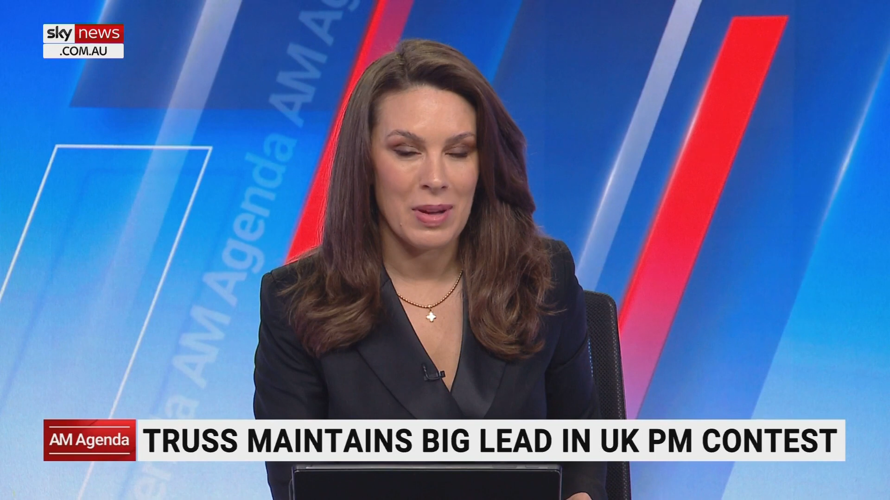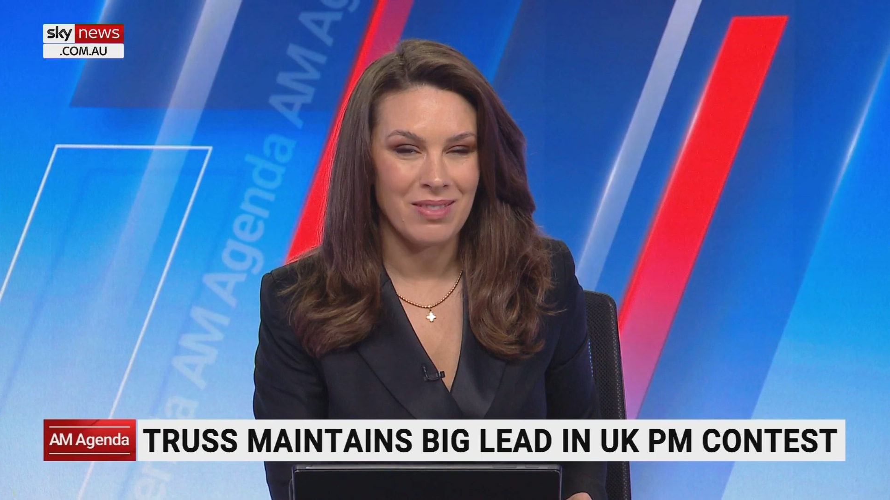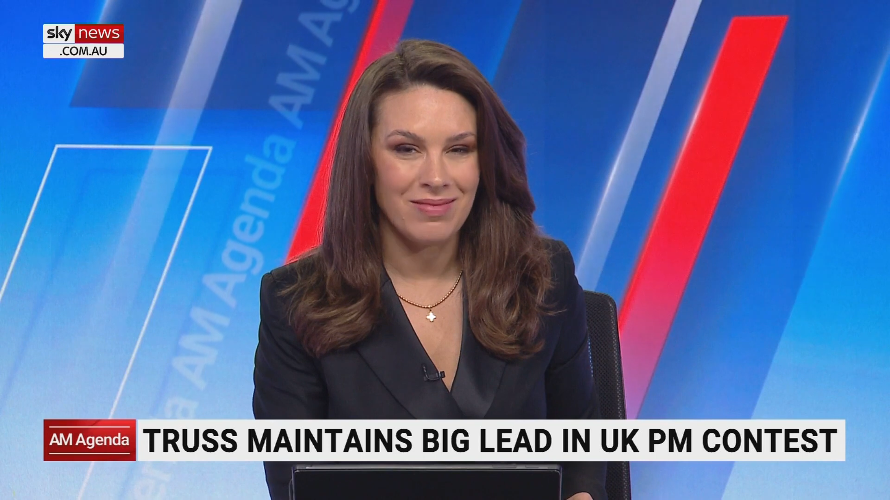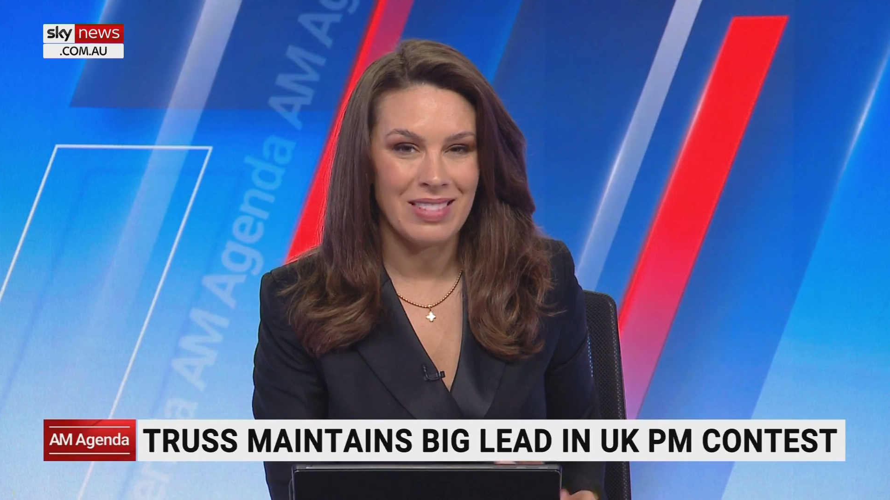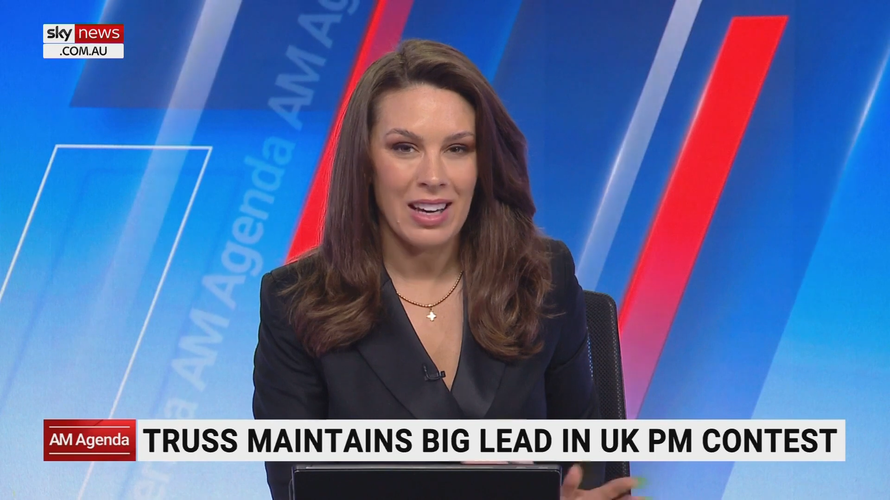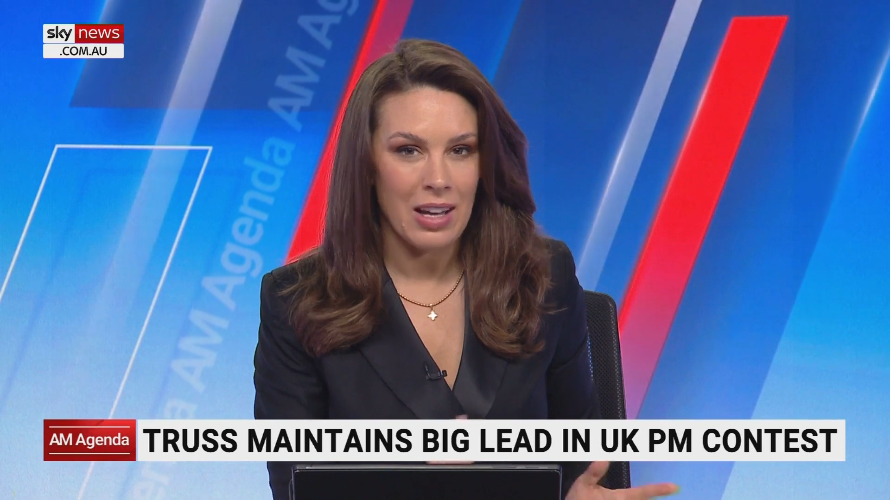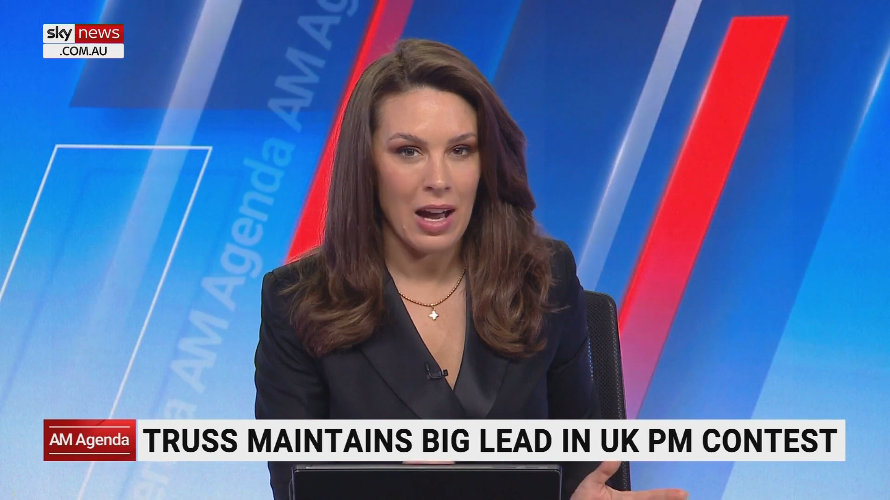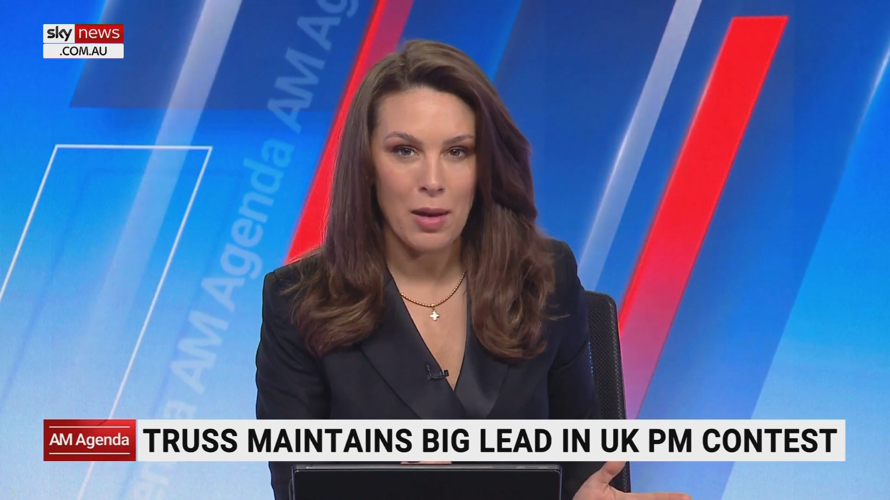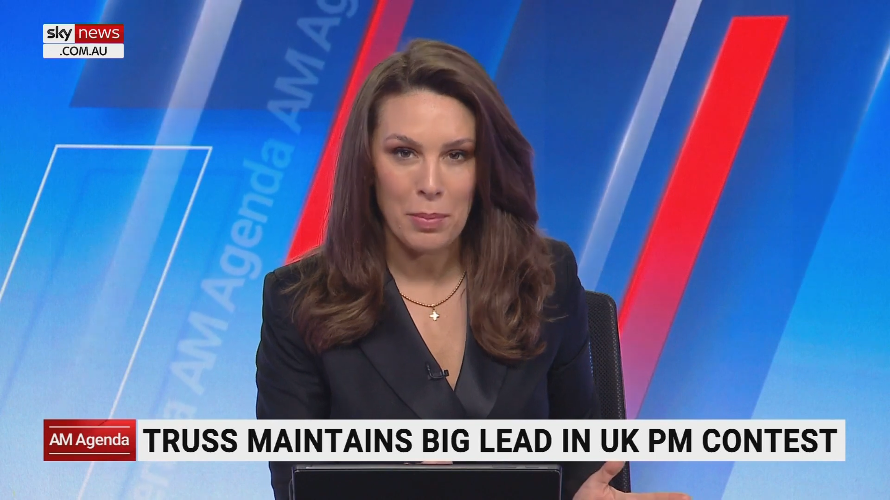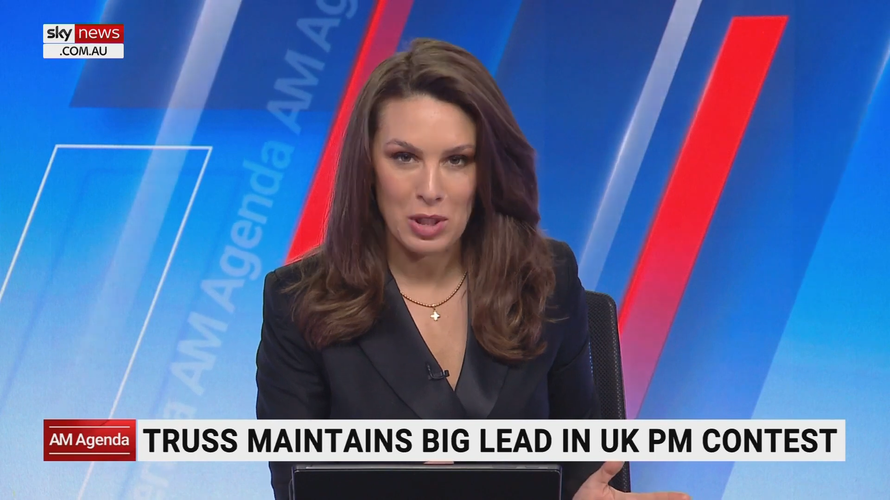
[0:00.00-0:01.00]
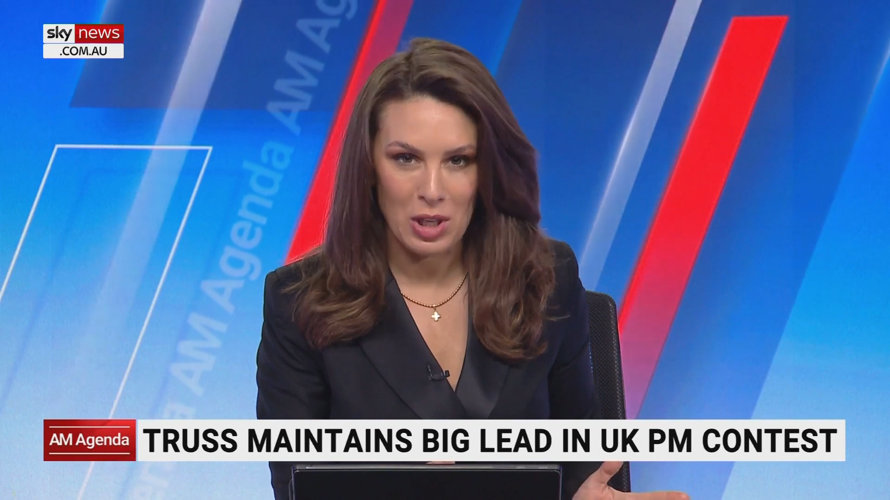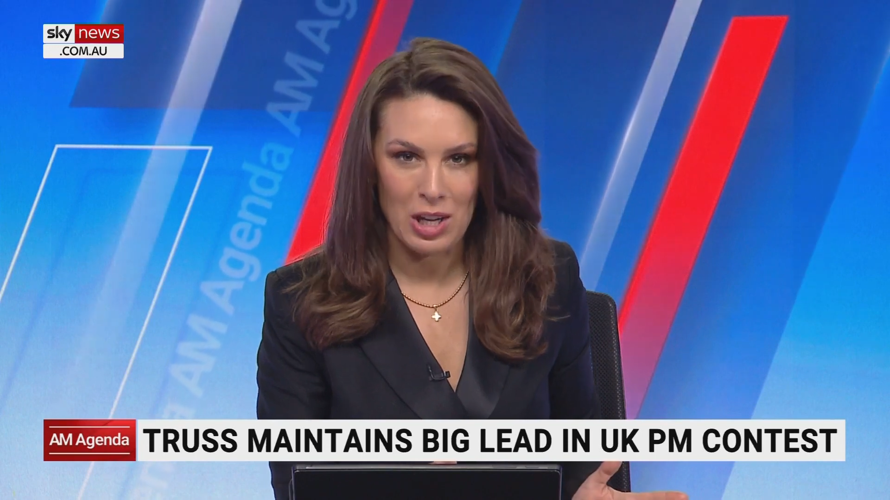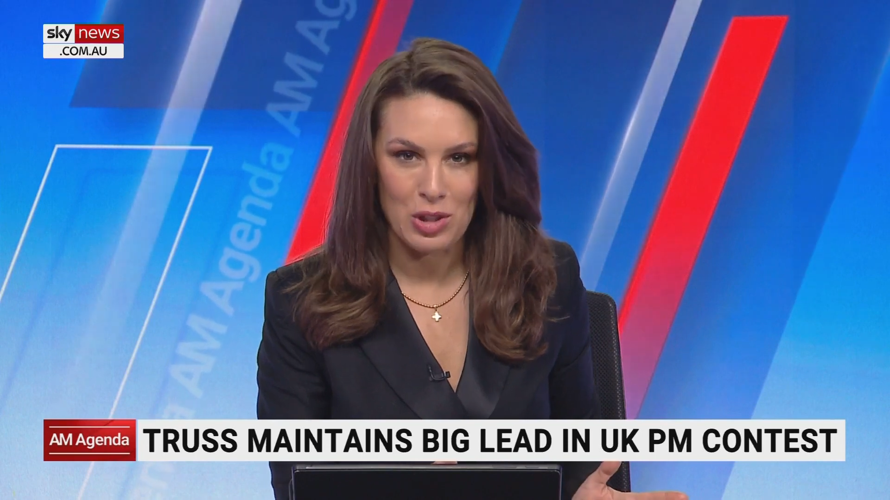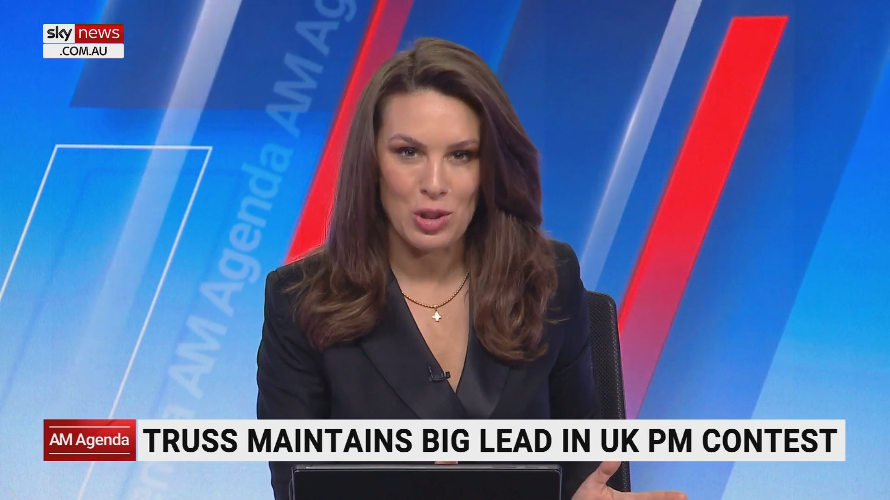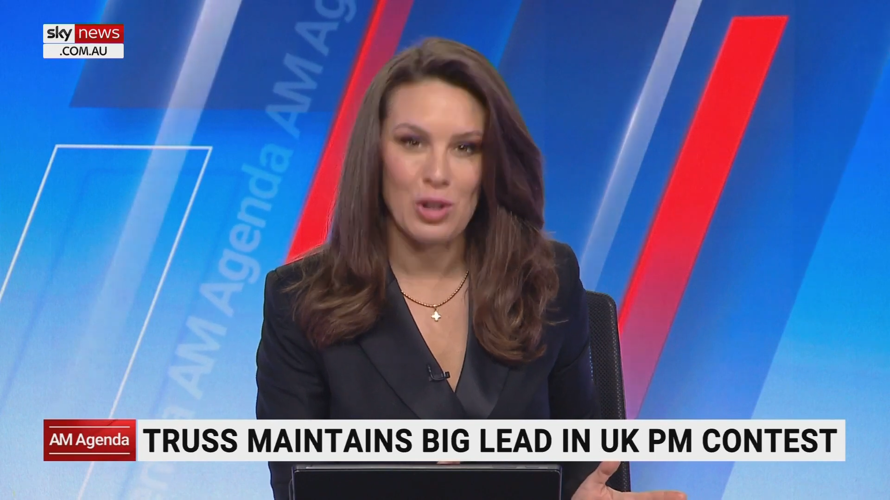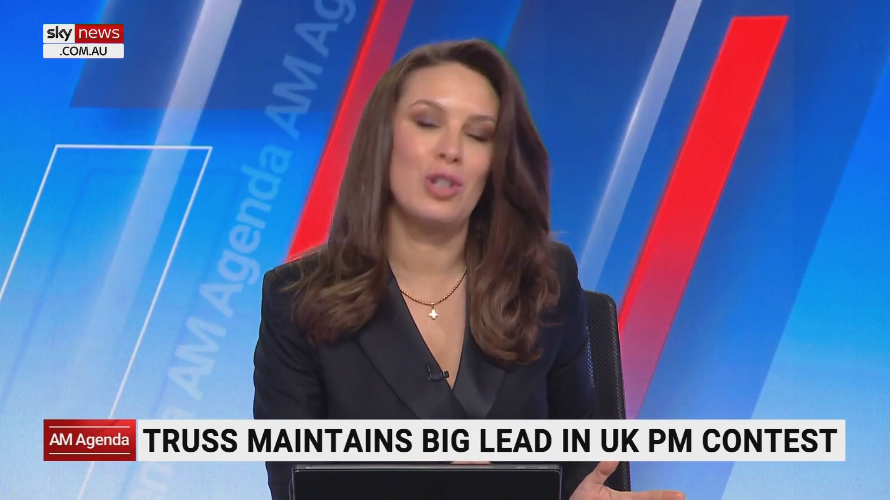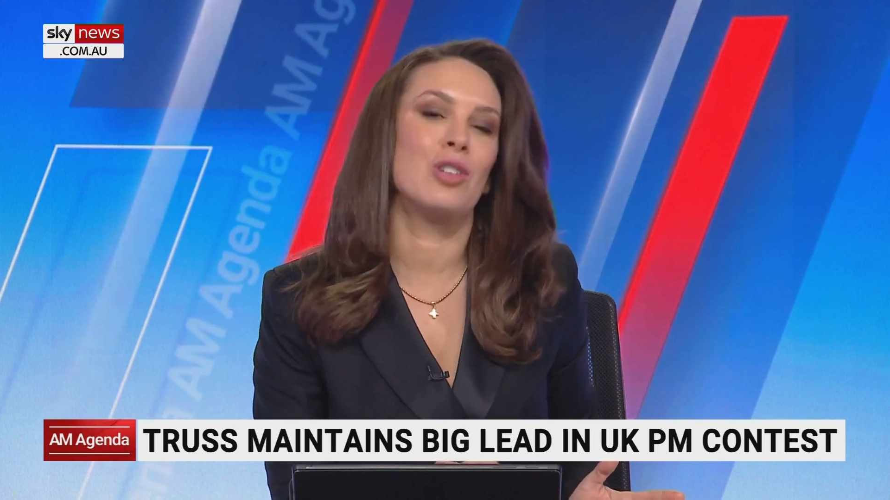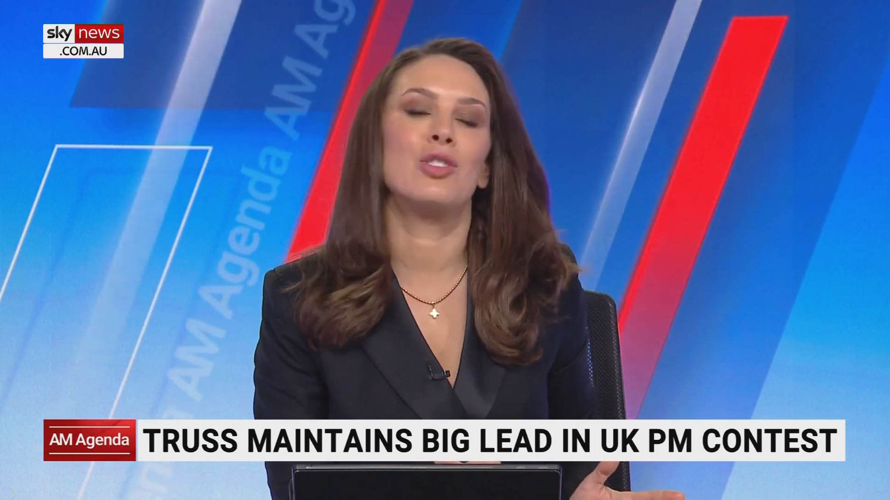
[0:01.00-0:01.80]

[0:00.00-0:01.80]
but now can't be changed due to